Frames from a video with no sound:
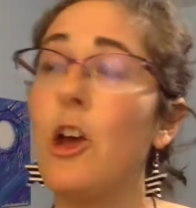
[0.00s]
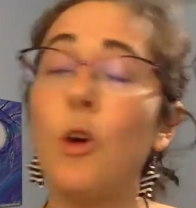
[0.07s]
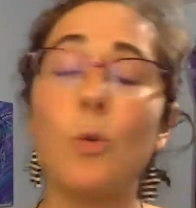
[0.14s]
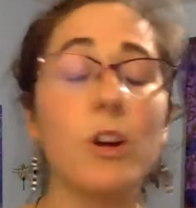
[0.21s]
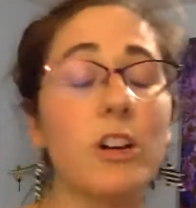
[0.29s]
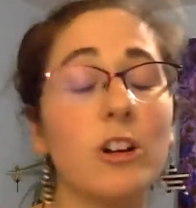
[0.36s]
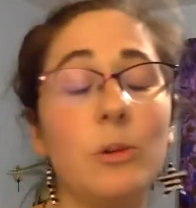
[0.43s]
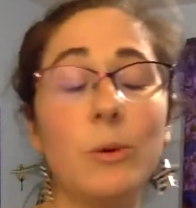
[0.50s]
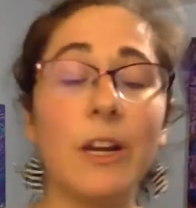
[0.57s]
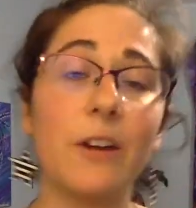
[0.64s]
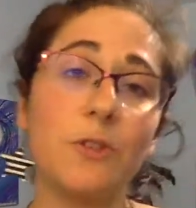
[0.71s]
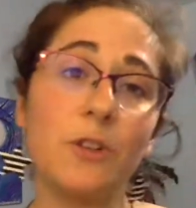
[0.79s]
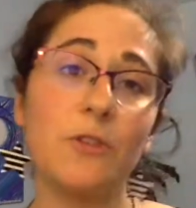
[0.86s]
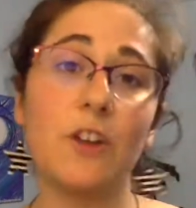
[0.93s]
work on
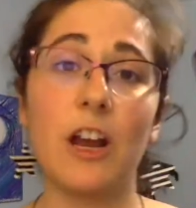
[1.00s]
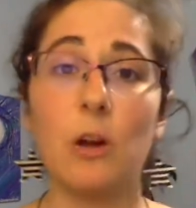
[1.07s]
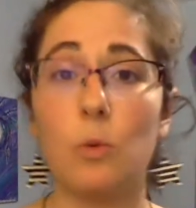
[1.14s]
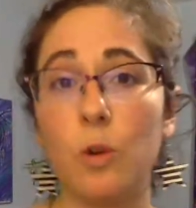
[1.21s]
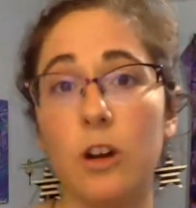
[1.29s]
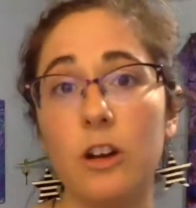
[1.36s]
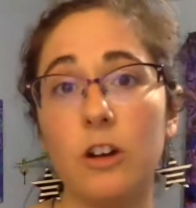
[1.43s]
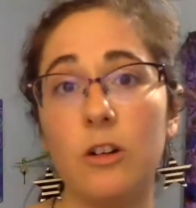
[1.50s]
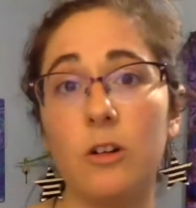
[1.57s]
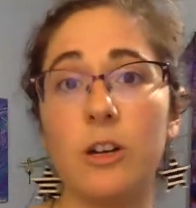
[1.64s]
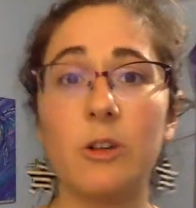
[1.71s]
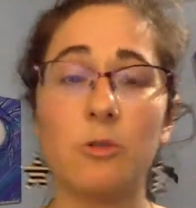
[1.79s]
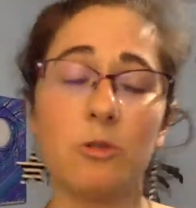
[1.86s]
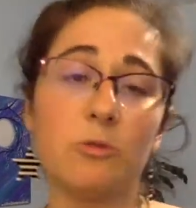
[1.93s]
whatever you've got to work
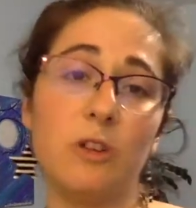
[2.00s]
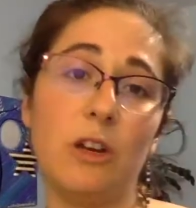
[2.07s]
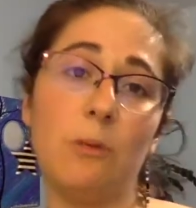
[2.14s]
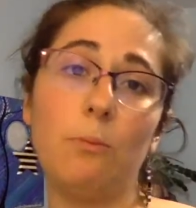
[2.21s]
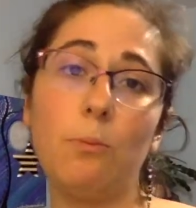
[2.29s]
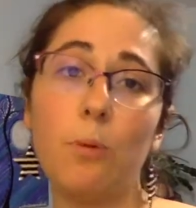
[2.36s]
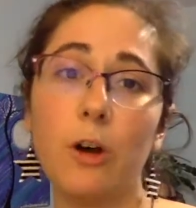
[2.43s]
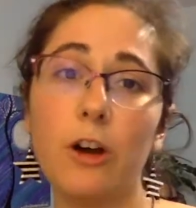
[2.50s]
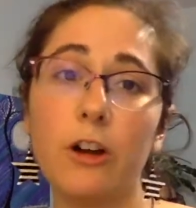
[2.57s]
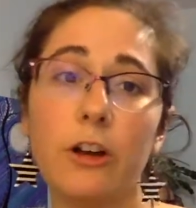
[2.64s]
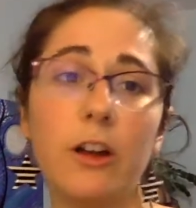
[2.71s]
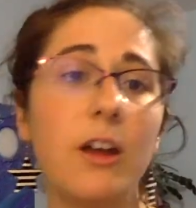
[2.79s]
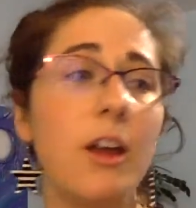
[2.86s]
on or read a book,